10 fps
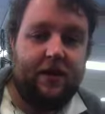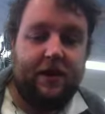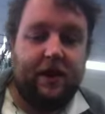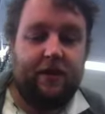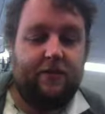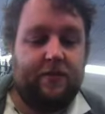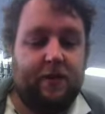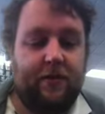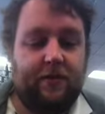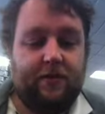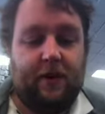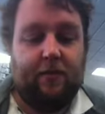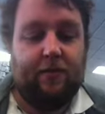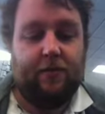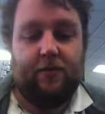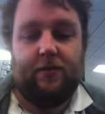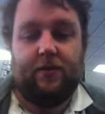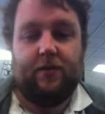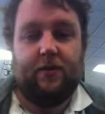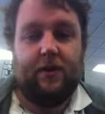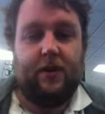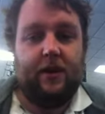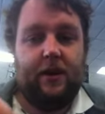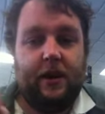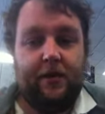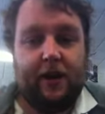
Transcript: Now here's some other examples. Here